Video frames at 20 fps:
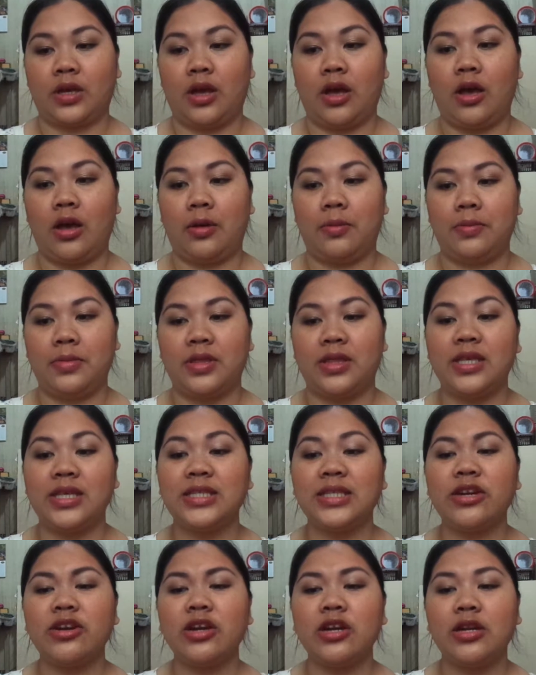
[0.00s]
um
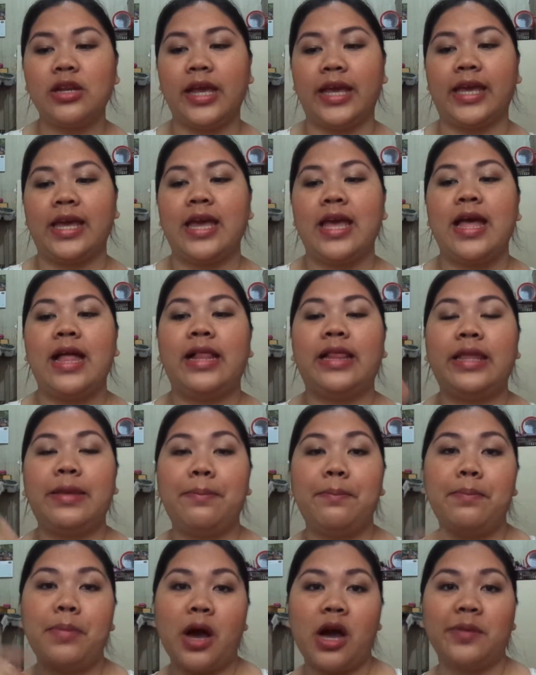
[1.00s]
these are like
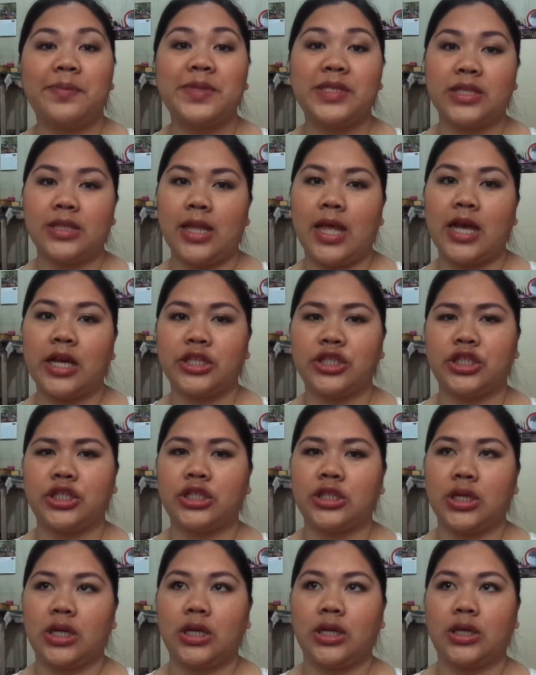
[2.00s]
lip balm
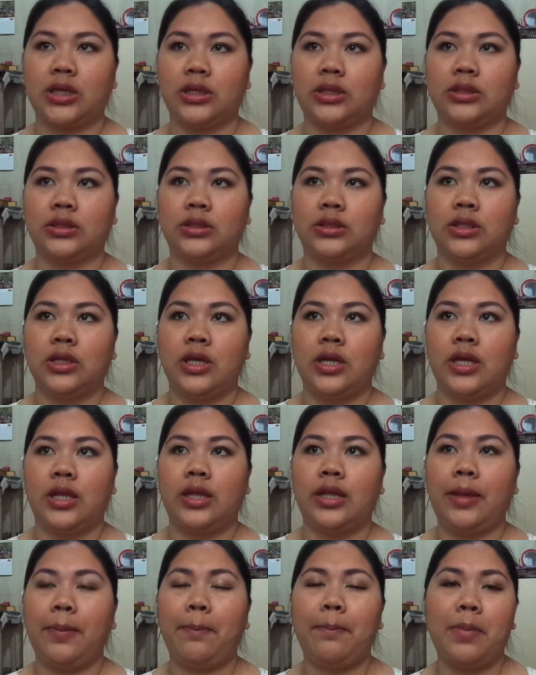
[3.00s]
slash uh
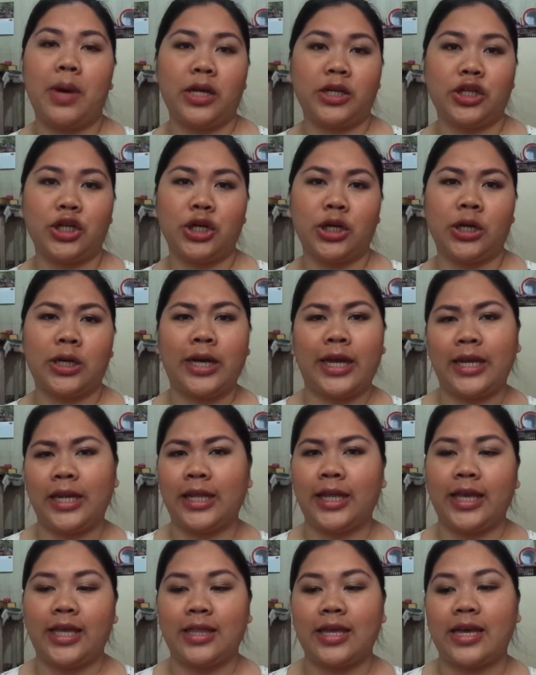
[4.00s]
lip butter, kind
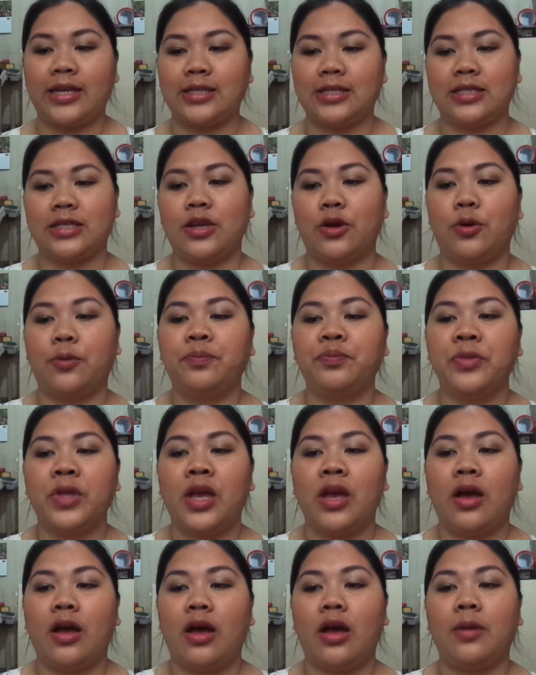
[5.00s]
of like that. So
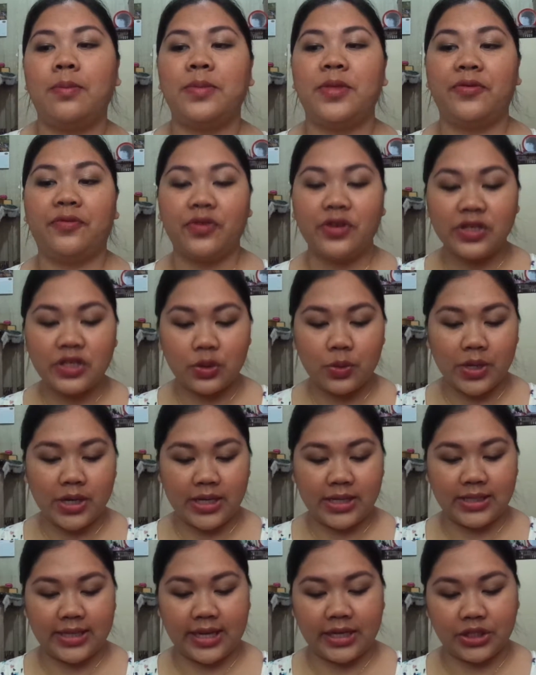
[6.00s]
um, the first one
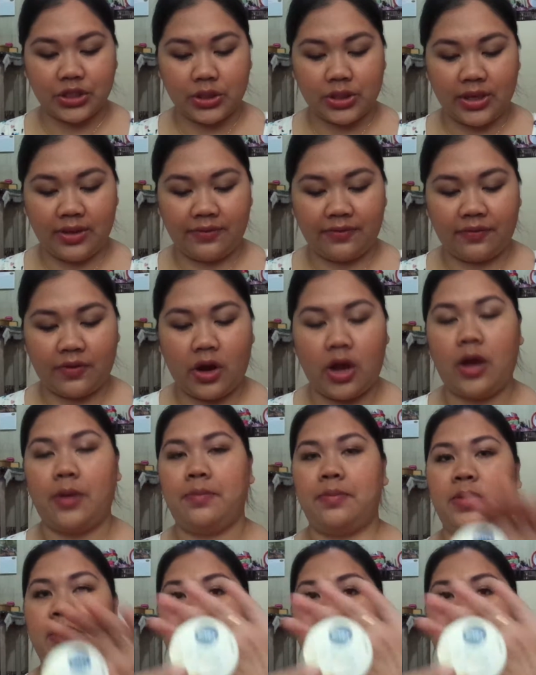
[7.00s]
is actually from